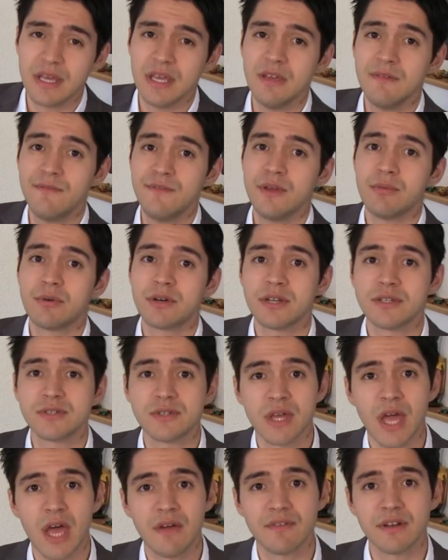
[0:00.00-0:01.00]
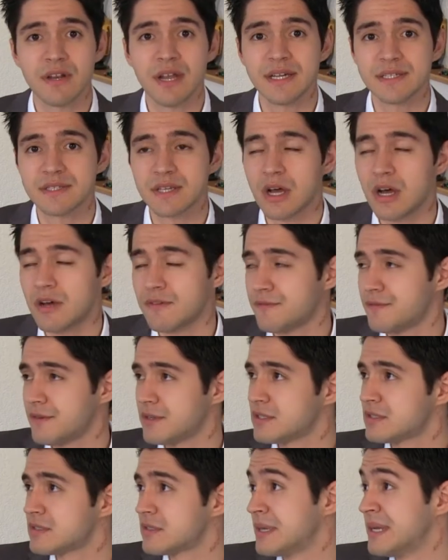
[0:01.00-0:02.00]
If you wanted to have a nice
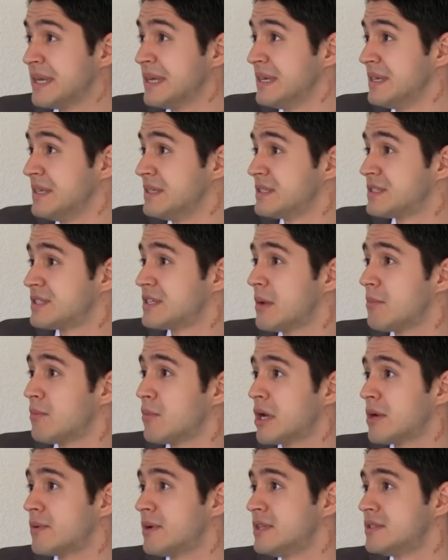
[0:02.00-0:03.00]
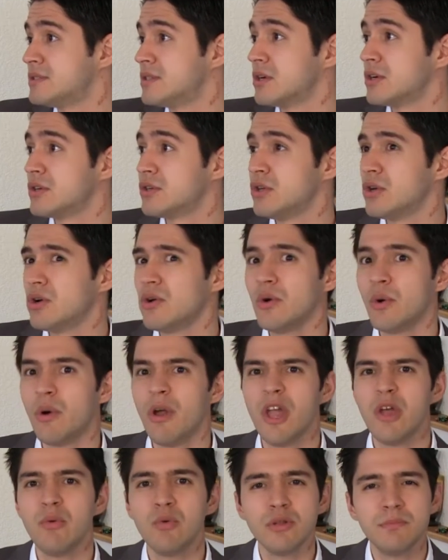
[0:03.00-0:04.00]
office somewhere in Tokyo,
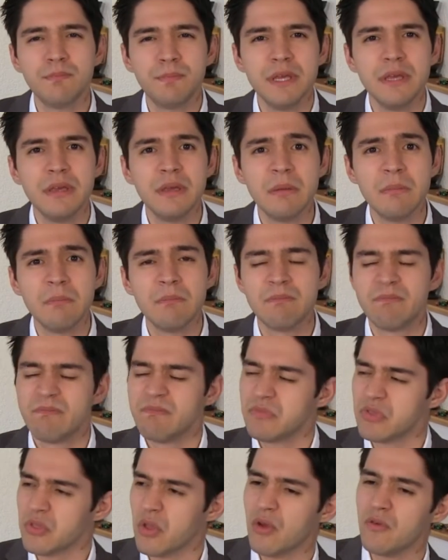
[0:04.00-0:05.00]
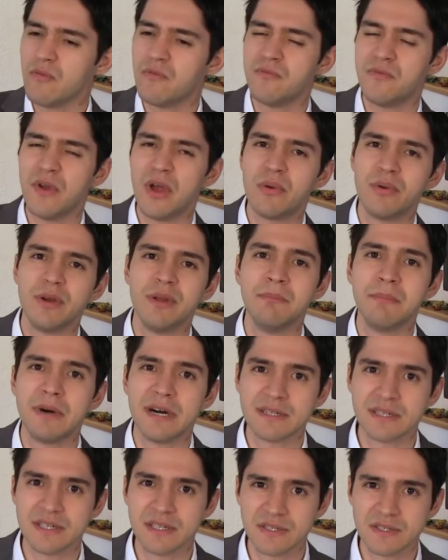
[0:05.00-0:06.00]
it would be a very
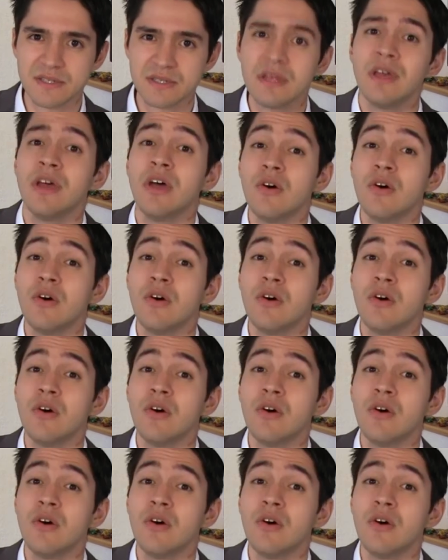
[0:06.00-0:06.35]
modest